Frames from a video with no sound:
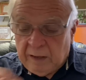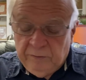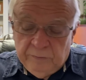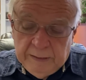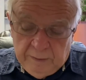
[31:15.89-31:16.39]
You
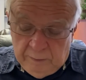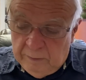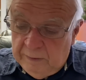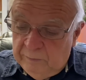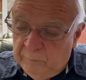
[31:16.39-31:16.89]
see,
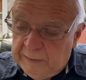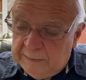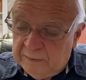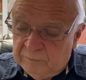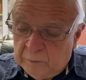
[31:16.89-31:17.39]

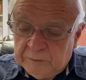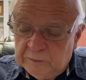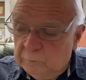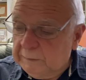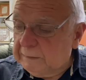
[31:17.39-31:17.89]
the
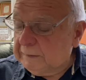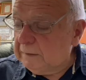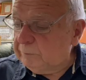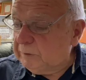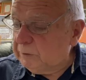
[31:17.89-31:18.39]
verses we
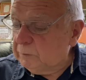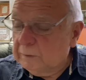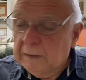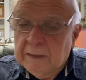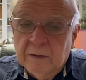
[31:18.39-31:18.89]
skipped here,
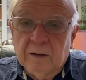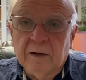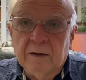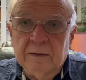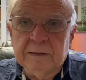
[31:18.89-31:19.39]

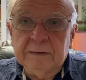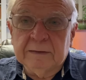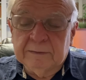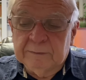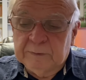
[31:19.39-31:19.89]

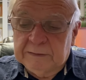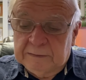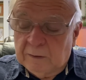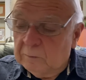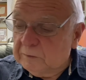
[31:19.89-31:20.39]
it
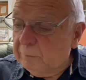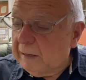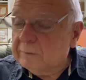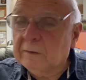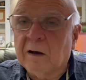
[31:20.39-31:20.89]
talks
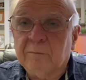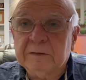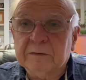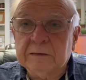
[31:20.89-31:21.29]
about Thomas.